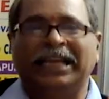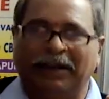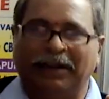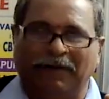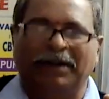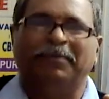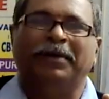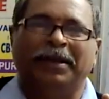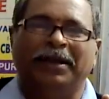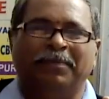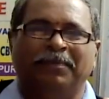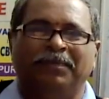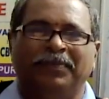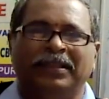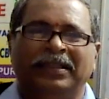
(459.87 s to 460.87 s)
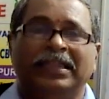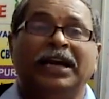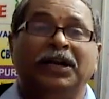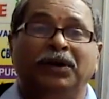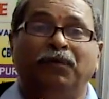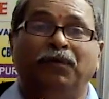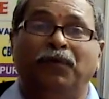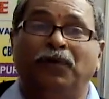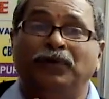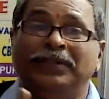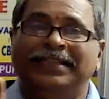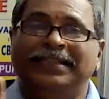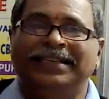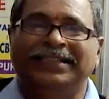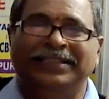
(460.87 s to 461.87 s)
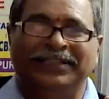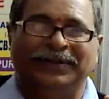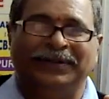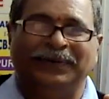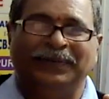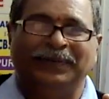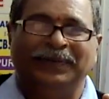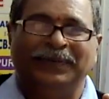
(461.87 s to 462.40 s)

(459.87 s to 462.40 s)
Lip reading: equilibrium. Net force is